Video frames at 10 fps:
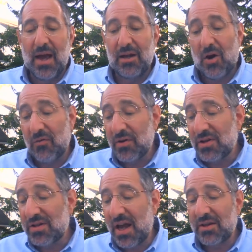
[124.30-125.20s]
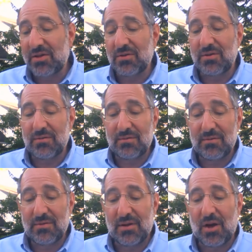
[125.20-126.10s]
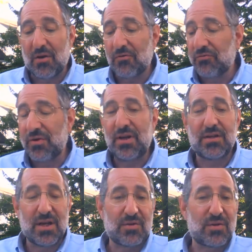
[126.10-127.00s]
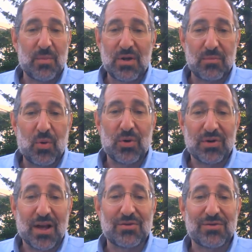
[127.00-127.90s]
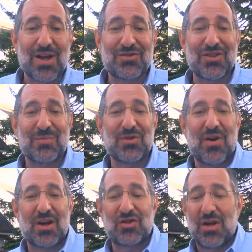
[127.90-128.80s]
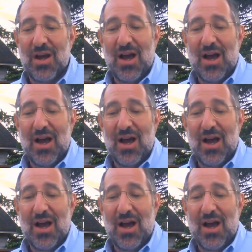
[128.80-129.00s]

And it offers its answers, that they are free, etc. The important answers actually in the Midrash.